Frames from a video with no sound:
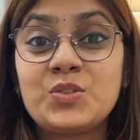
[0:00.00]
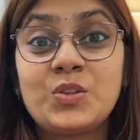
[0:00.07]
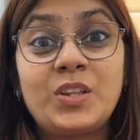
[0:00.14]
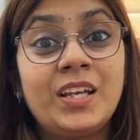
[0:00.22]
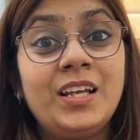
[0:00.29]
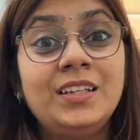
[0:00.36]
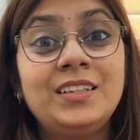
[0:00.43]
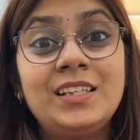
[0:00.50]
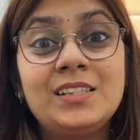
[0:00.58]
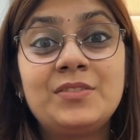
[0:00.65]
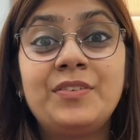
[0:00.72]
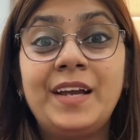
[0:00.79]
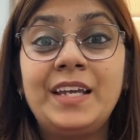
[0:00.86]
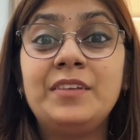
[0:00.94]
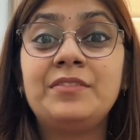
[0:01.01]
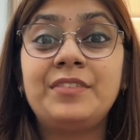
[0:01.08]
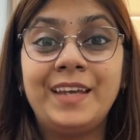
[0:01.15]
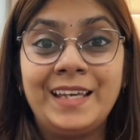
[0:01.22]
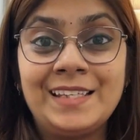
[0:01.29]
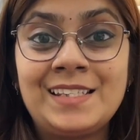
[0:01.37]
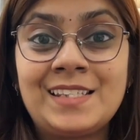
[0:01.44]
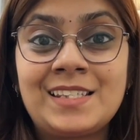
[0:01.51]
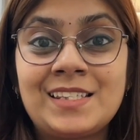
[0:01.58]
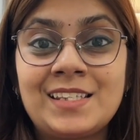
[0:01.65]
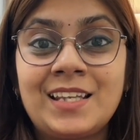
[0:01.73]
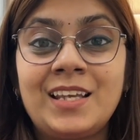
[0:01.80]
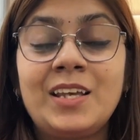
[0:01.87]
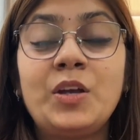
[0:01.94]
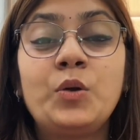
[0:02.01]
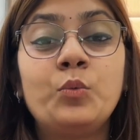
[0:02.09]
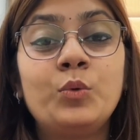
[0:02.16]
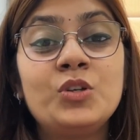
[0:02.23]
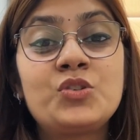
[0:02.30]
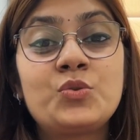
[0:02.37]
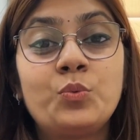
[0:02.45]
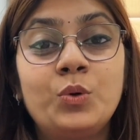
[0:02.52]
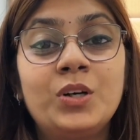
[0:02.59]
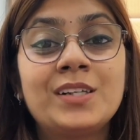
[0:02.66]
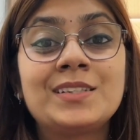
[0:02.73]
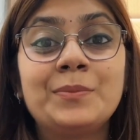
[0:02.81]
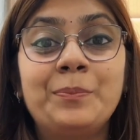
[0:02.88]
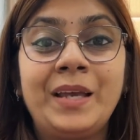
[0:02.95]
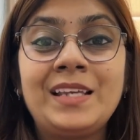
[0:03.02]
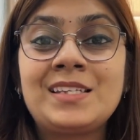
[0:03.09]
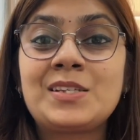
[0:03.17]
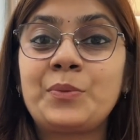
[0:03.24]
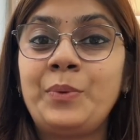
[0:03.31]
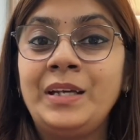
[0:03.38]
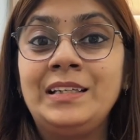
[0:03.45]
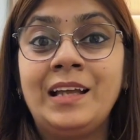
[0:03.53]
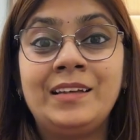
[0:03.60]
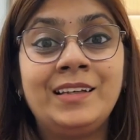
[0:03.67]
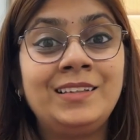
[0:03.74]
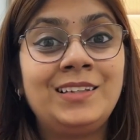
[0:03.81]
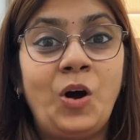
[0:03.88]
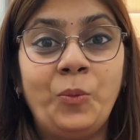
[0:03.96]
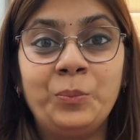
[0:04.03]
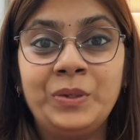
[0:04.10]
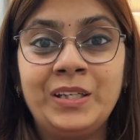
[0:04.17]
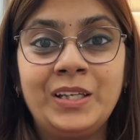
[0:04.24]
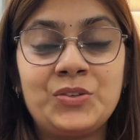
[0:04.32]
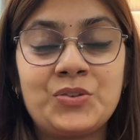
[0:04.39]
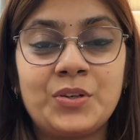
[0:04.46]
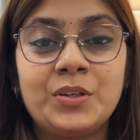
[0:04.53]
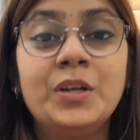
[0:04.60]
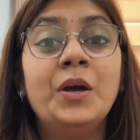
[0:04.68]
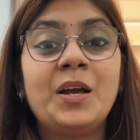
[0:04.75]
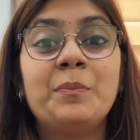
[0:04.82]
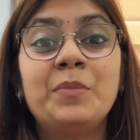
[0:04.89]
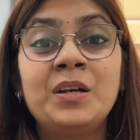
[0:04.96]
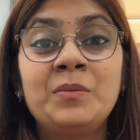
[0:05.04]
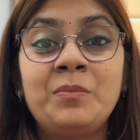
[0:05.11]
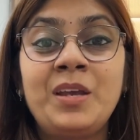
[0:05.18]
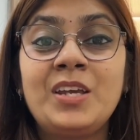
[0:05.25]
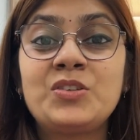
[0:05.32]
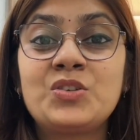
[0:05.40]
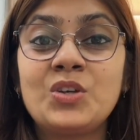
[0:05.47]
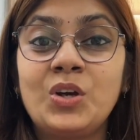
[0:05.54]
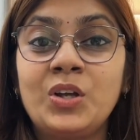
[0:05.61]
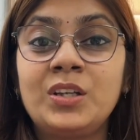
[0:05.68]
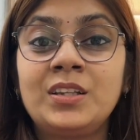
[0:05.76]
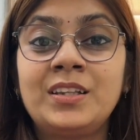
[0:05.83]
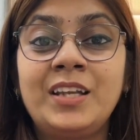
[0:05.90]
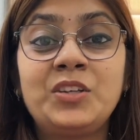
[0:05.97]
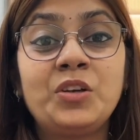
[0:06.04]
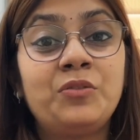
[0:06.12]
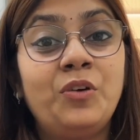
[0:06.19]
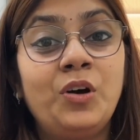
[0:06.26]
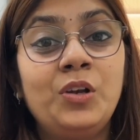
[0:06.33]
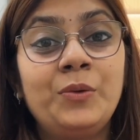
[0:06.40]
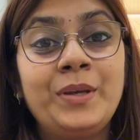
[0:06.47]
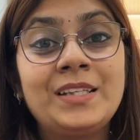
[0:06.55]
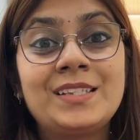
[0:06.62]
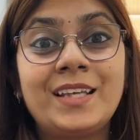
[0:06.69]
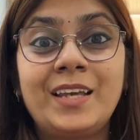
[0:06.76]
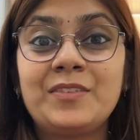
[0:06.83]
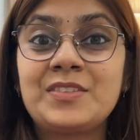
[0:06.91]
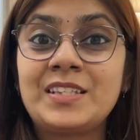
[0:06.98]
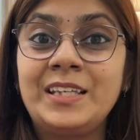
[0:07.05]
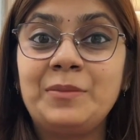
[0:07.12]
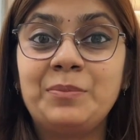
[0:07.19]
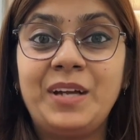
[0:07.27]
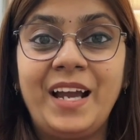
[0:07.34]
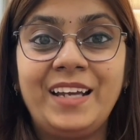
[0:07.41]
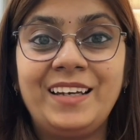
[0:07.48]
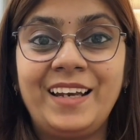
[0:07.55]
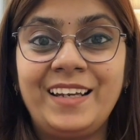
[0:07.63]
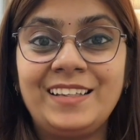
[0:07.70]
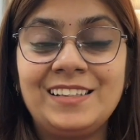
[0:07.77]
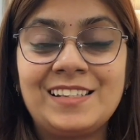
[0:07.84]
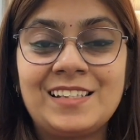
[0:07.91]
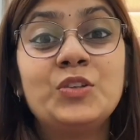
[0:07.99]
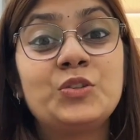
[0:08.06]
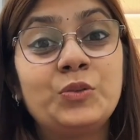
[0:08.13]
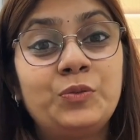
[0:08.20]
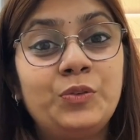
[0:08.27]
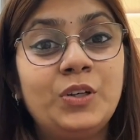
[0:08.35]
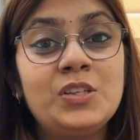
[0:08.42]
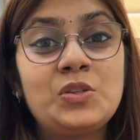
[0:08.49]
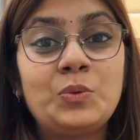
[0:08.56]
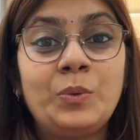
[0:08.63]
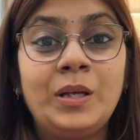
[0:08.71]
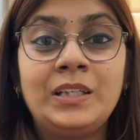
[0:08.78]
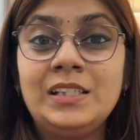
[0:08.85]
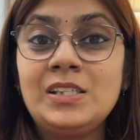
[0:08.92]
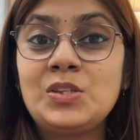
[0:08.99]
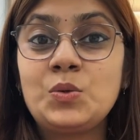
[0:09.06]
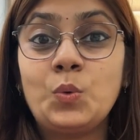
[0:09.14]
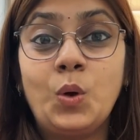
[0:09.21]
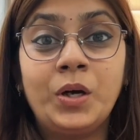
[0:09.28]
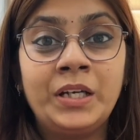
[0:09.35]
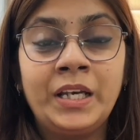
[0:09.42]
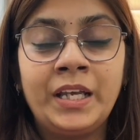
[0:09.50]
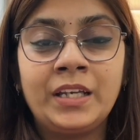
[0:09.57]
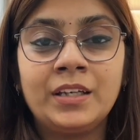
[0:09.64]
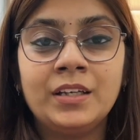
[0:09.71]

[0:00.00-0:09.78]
there are these 5S which works best when done in combination. But make sure that you're following safe sleep guidelines. So first one is swaddling.